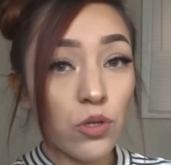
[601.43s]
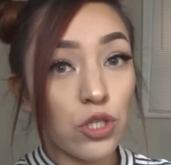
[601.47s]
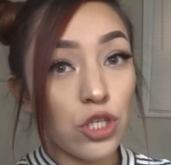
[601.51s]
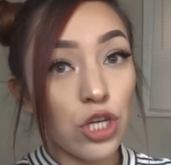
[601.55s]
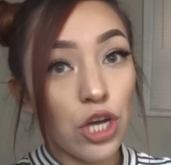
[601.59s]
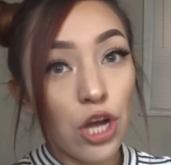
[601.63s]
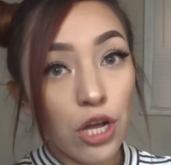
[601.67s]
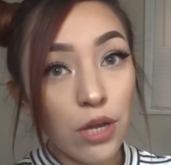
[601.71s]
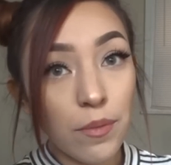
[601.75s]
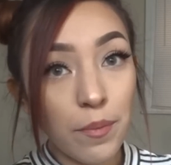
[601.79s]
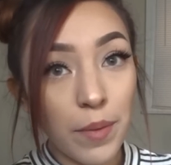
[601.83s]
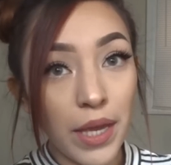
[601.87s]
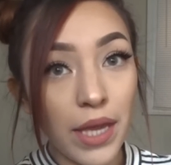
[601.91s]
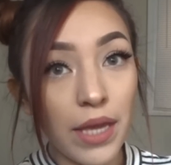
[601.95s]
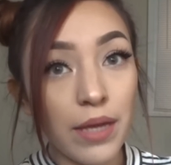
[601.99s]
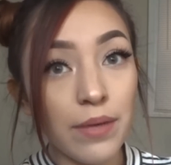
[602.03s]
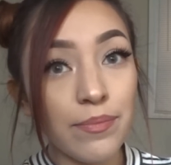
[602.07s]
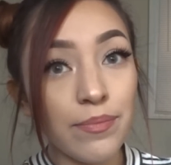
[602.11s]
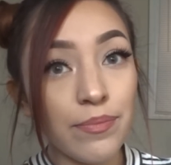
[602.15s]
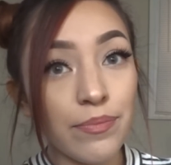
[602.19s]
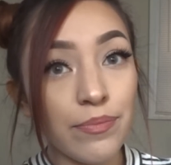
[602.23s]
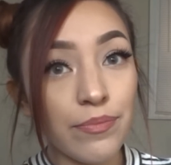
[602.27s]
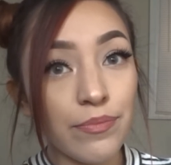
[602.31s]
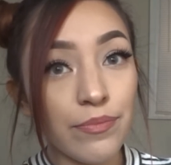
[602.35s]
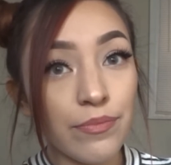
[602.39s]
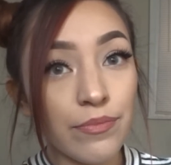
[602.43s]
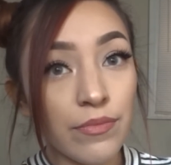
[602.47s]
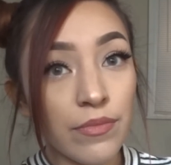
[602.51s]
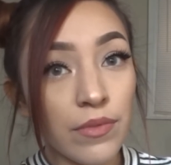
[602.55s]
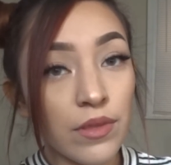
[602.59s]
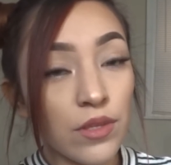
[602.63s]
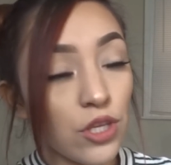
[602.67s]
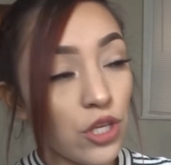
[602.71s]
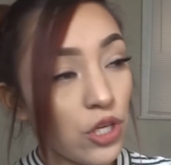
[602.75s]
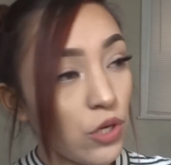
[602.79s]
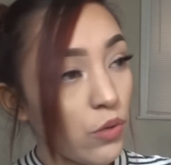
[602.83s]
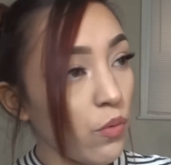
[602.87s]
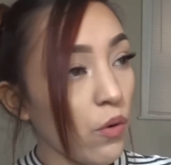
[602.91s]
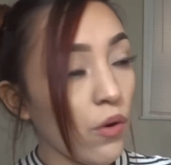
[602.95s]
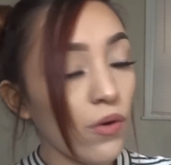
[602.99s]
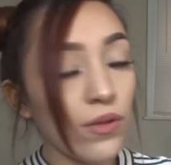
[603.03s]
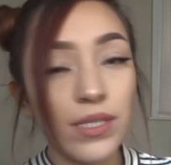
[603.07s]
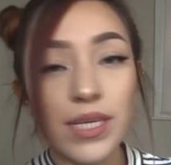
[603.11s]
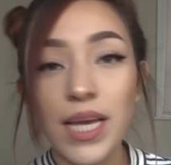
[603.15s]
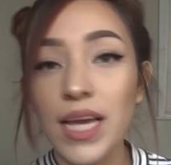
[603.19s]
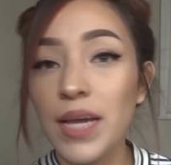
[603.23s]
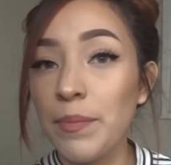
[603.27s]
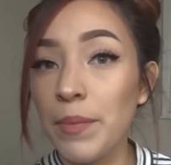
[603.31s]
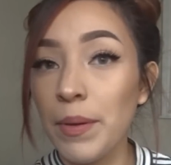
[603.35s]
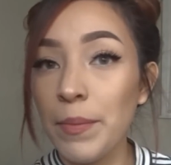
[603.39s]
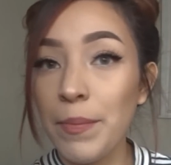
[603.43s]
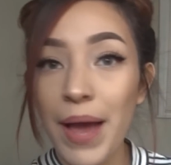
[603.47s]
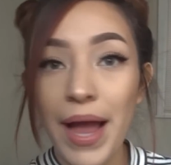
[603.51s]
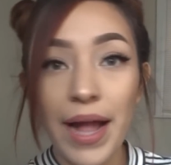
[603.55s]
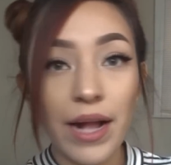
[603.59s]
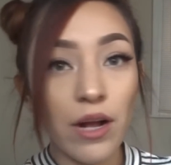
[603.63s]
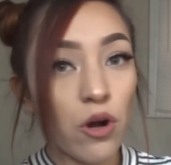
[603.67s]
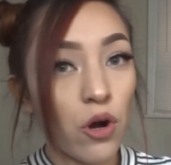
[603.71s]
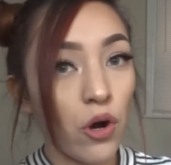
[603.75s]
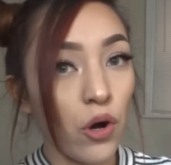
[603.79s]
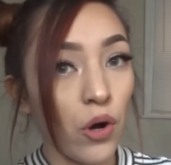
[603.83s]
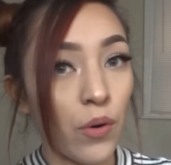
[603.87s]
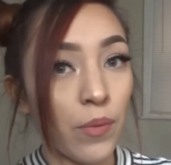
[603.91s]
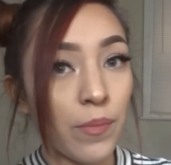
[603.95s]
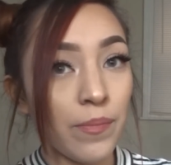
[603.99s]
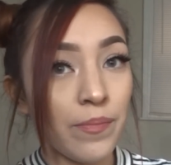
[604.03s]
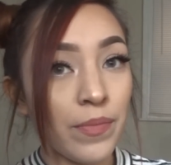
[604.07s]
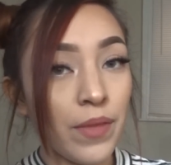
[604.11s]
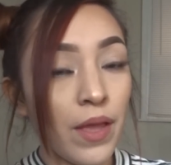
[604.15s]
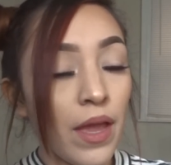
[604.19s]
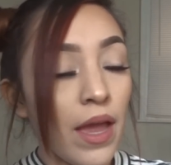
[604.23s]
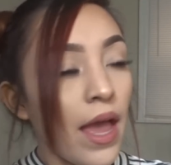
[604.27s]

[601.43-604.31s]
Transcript: took me. You won't take me back home.